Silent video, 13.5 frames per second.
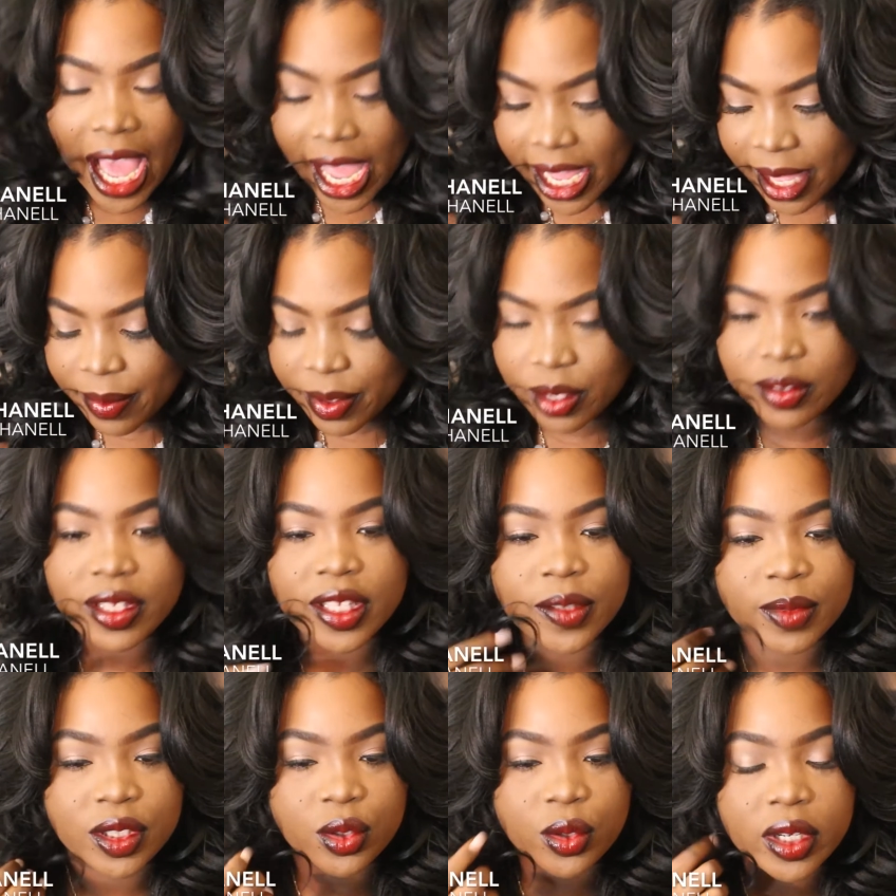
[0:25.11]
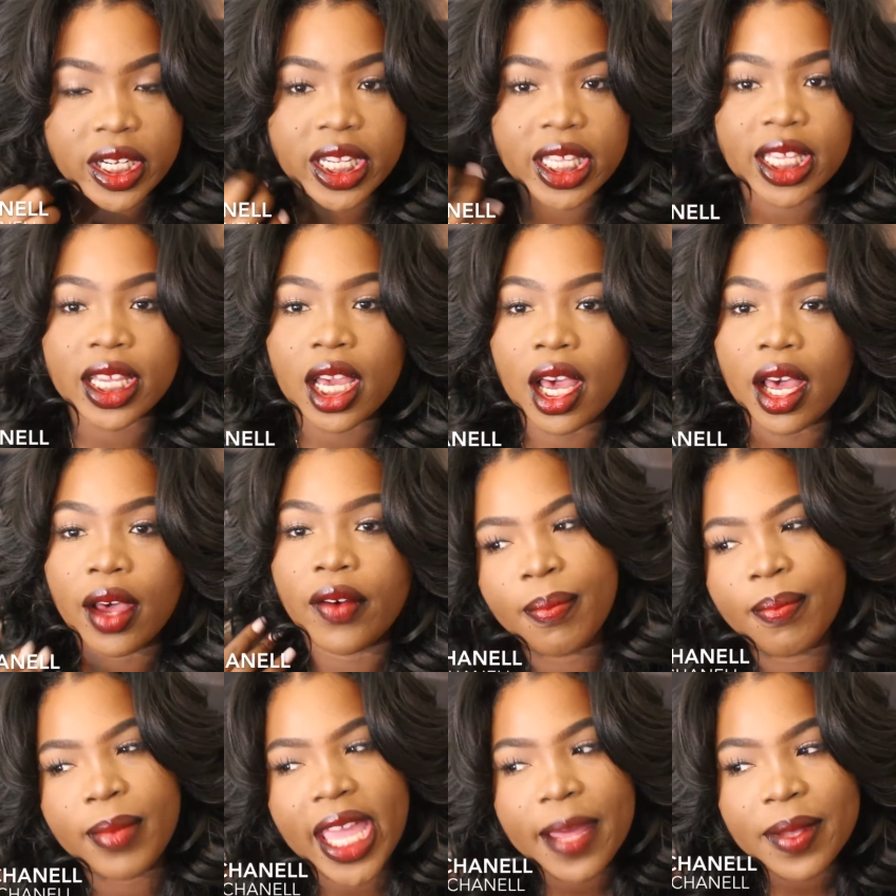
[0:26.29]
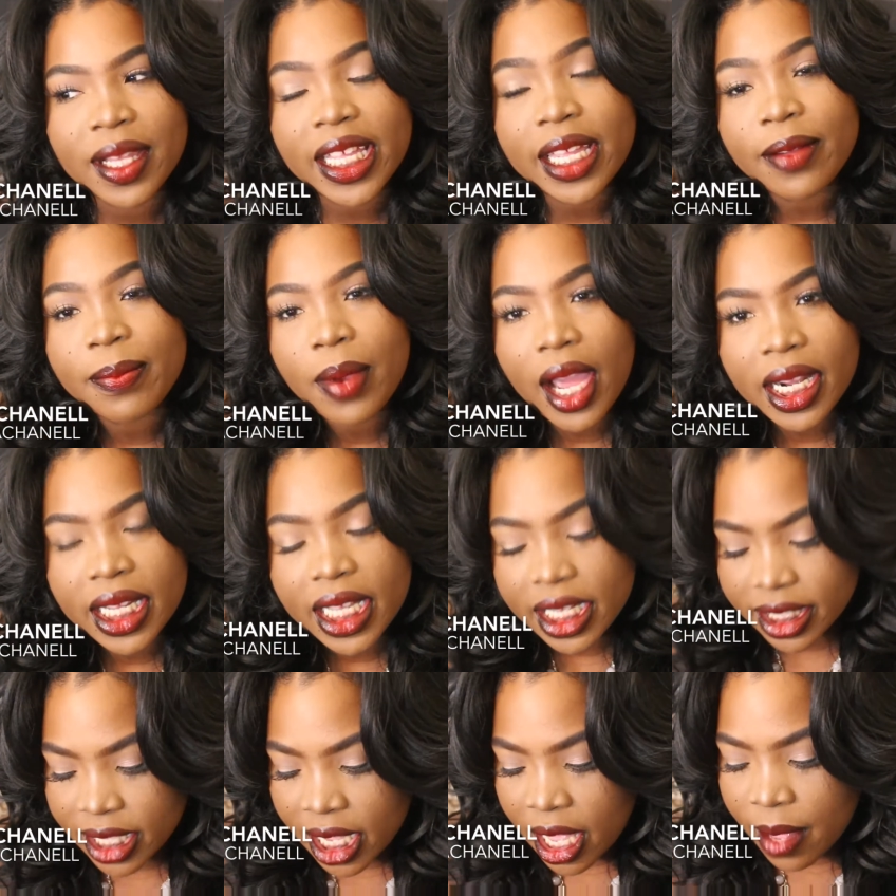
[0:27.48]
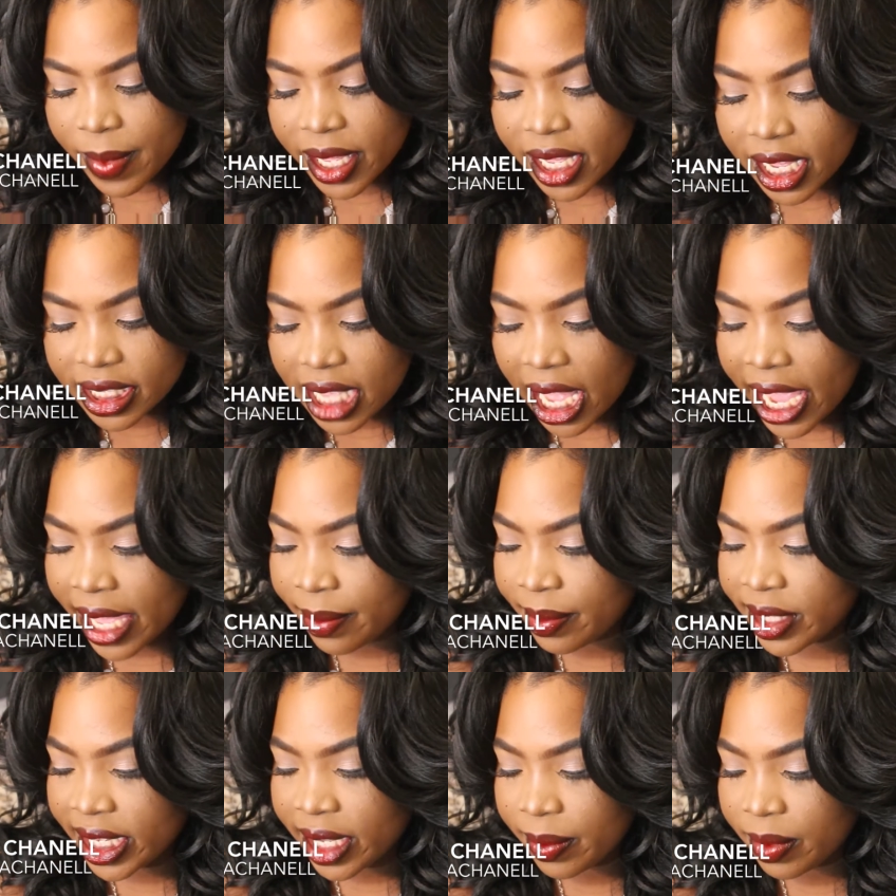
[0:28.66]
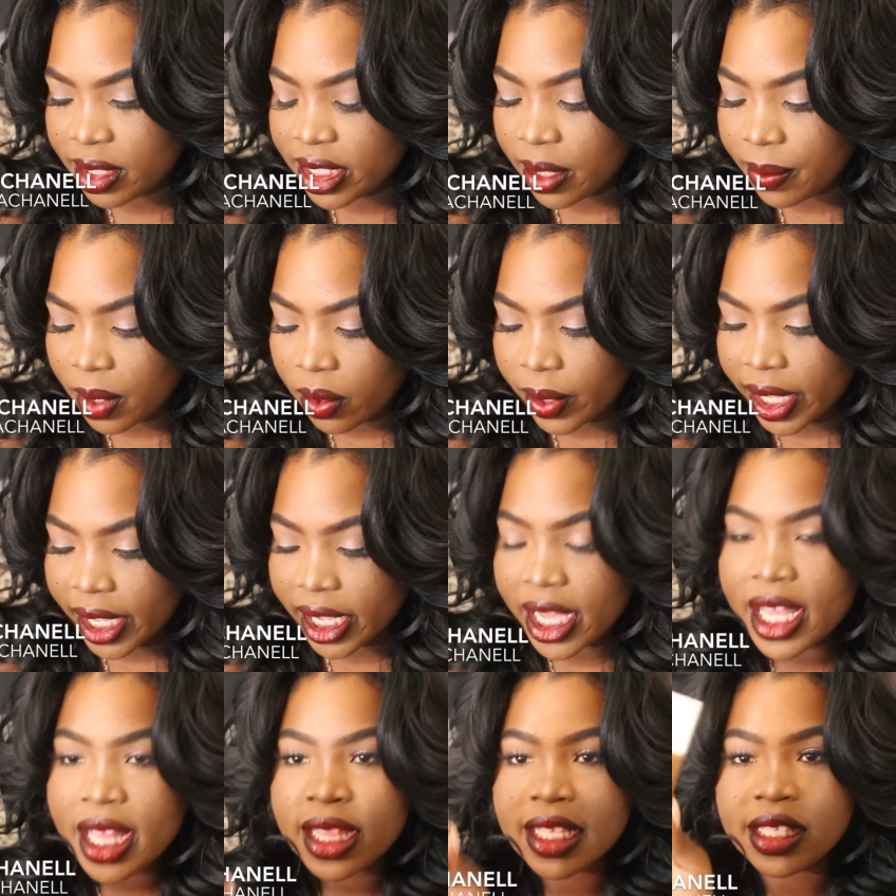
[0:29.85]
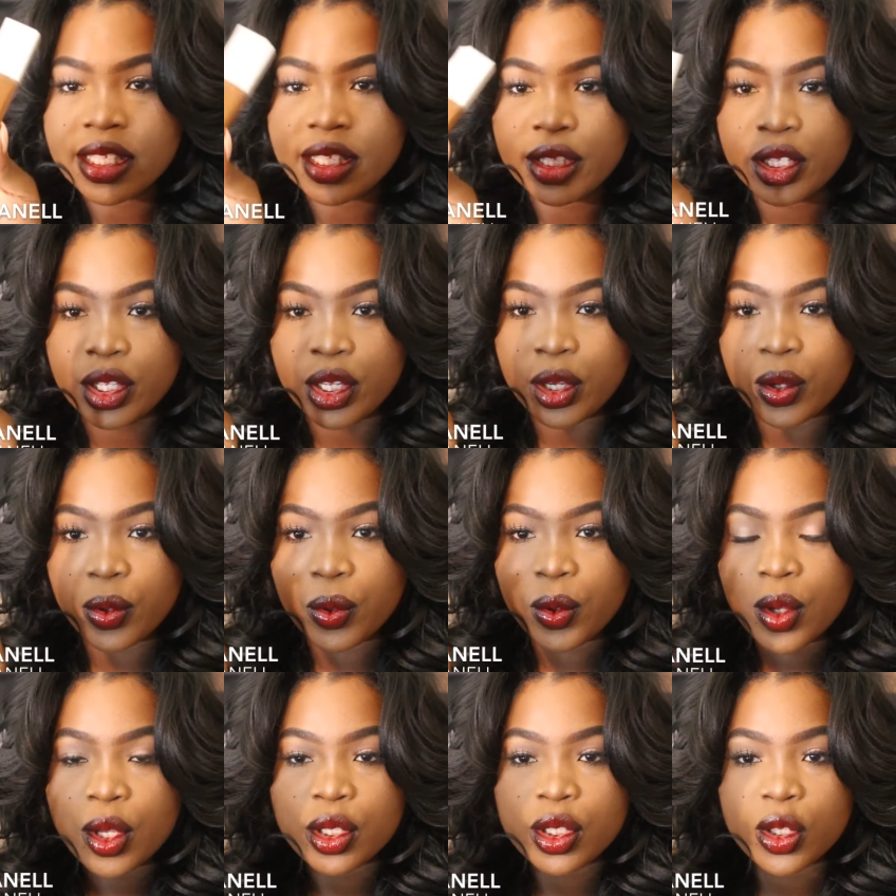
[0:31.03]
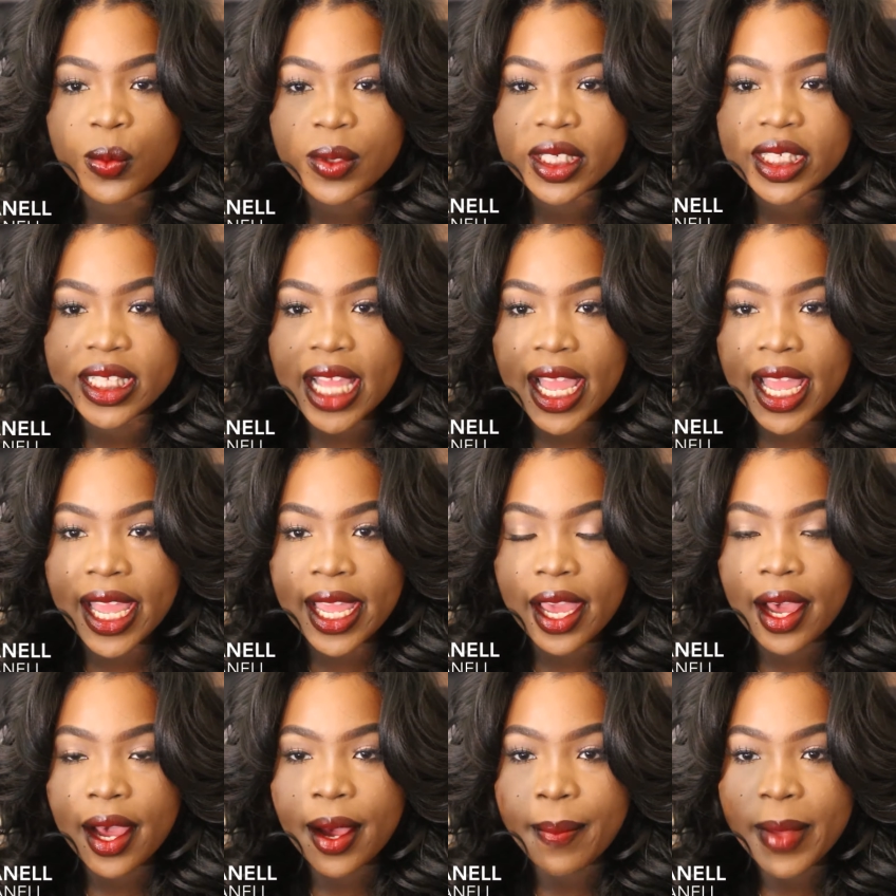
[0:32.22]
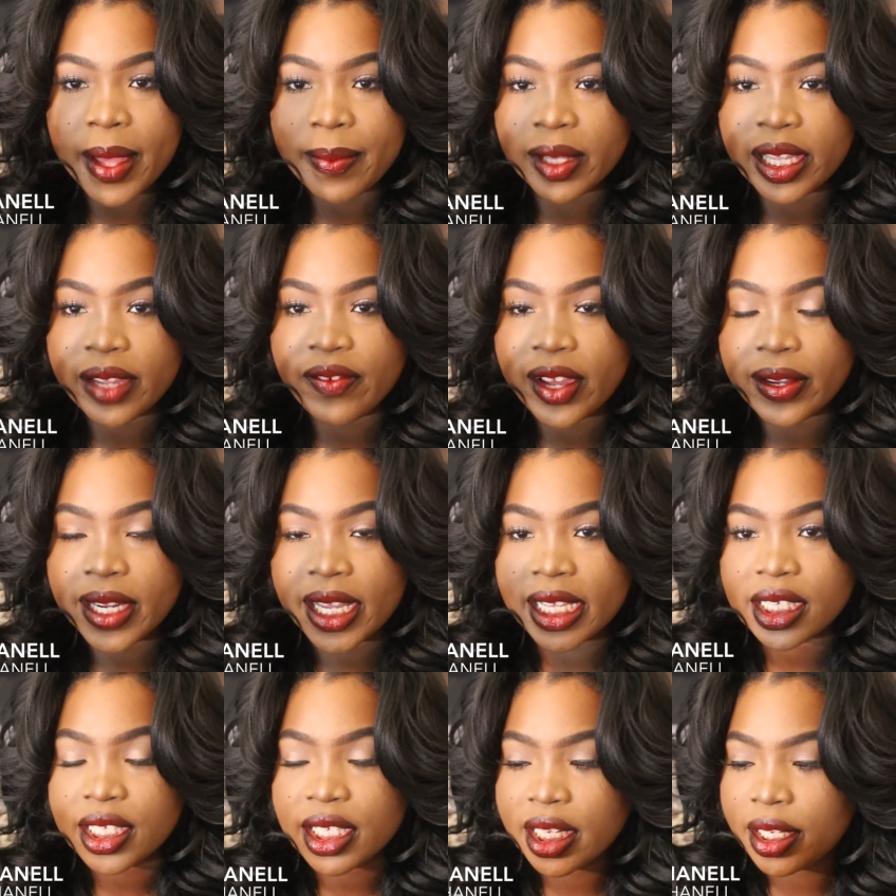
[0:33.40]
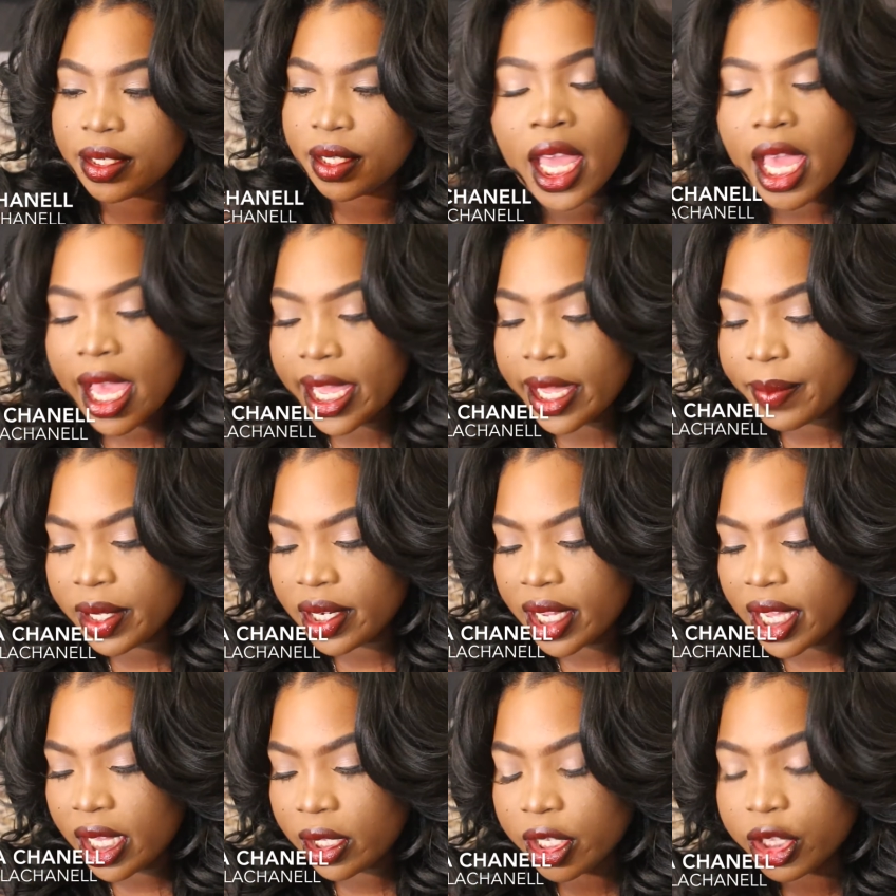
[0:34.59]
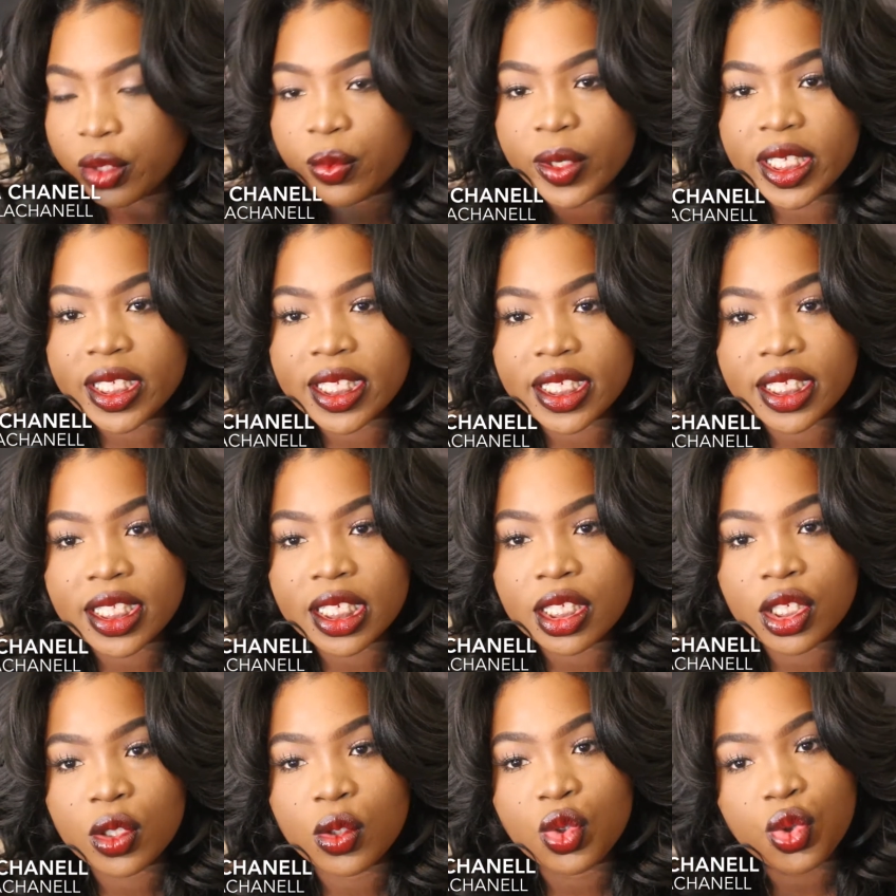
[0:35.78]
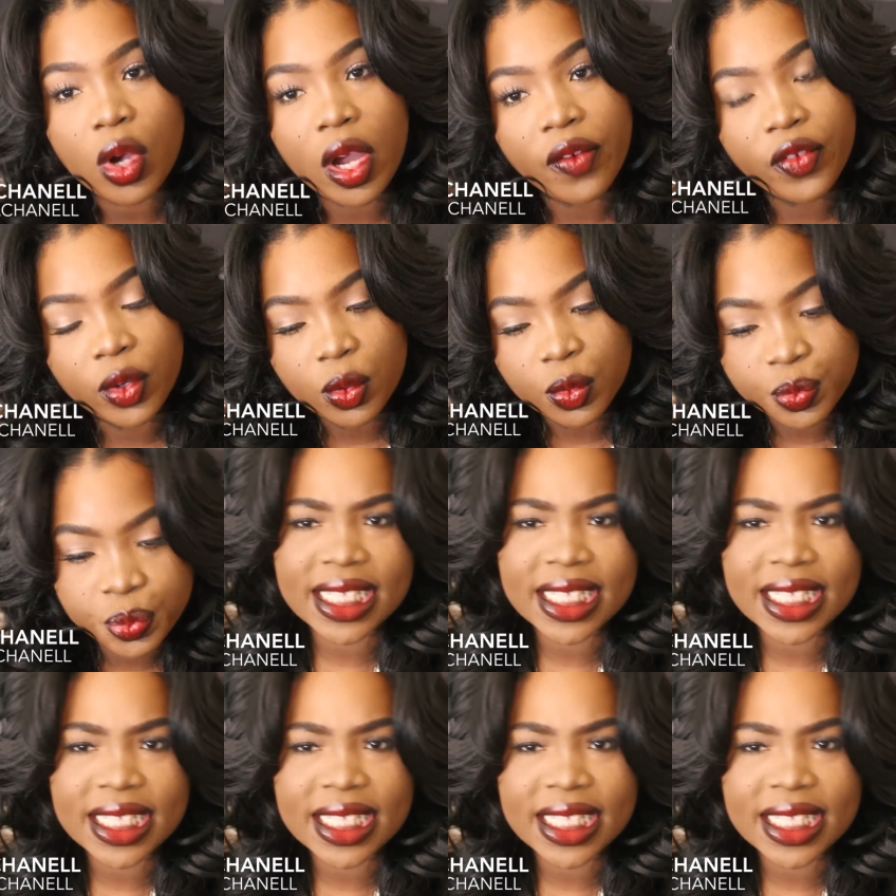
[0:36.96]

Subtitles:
I am using a majority of Maybelline products because I am demoing this new Super Stay Maybelline foundation. I am in the color 362 Truffle.